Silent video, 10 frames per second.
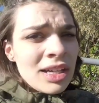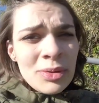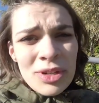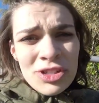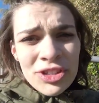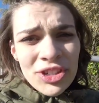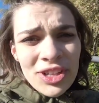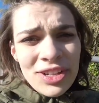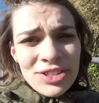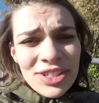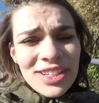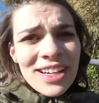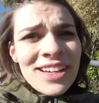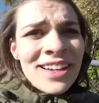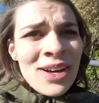I question your
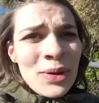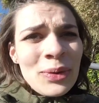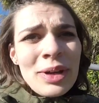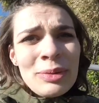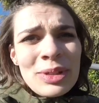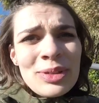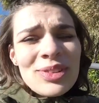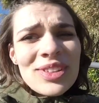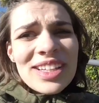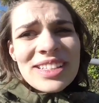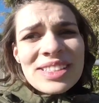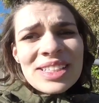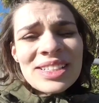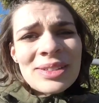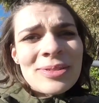logic. Why would you do
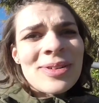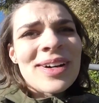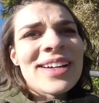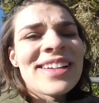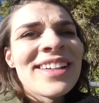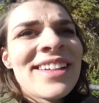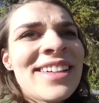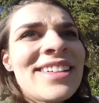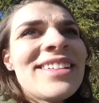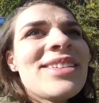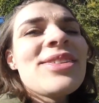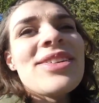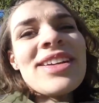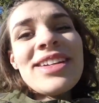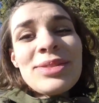this? Why? Take a
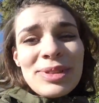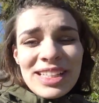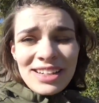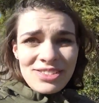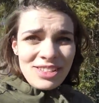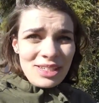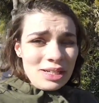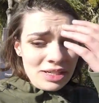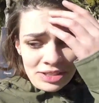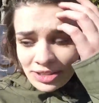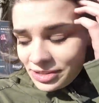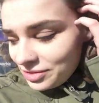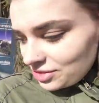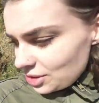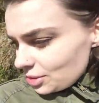look. It's really actually a good
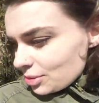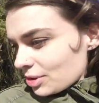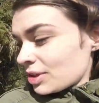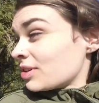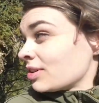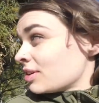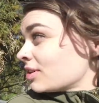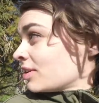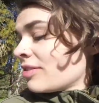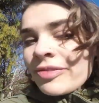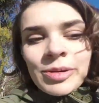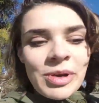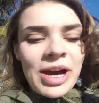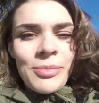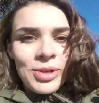view
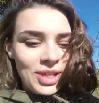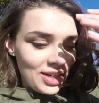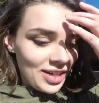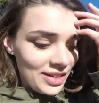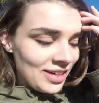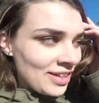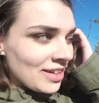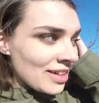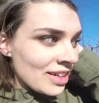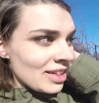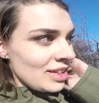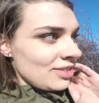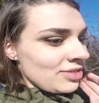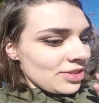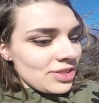from up here.
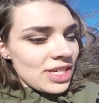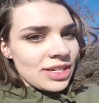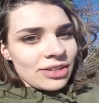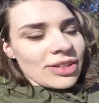You take a